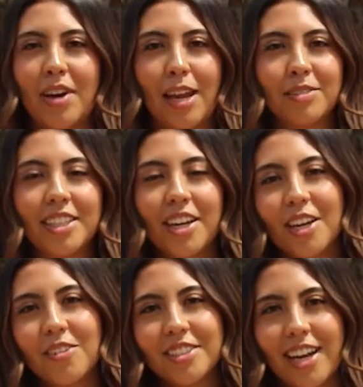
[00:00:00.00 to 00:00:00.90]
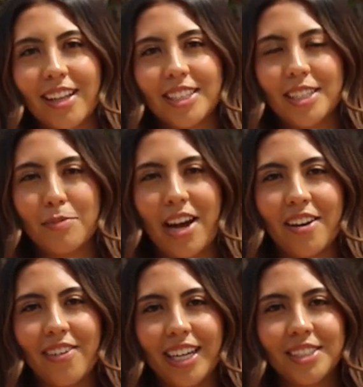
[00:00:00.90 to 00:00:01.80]
My name is Eliane Rosales and my
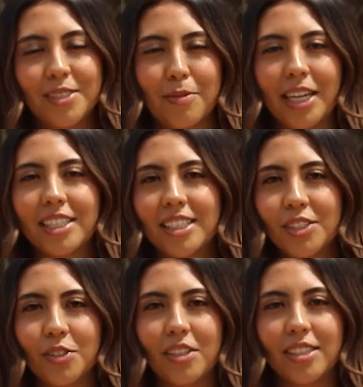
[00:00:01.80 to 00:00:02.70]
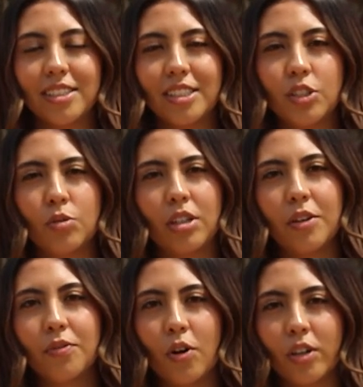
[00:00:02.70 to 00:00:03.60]
advice to BHS students is to
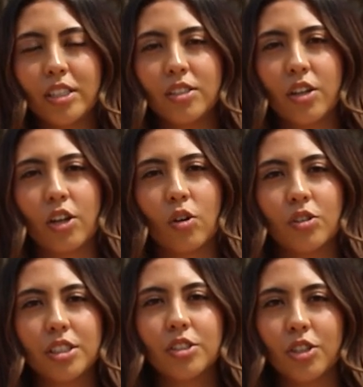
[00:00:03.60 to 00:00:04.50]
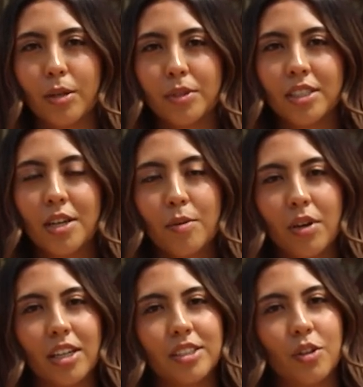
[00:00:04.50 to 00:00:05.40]
really focus on your goals and dreams
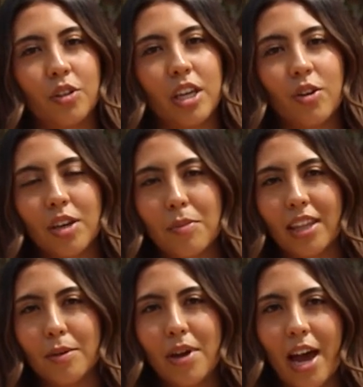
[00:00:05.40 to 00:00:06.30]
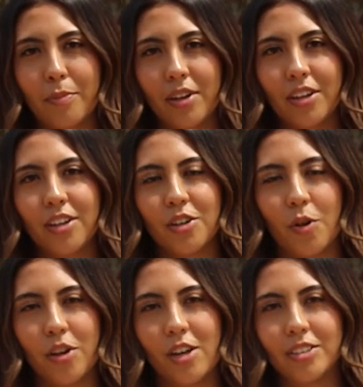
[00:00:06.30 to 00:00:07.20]
because only you can make them happen,
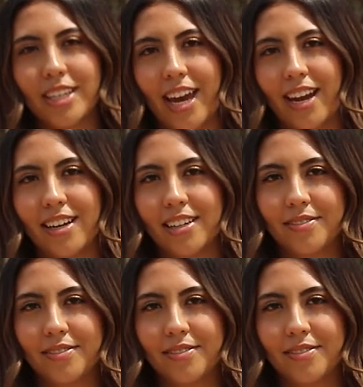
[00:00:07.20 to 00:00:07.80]
no one else can.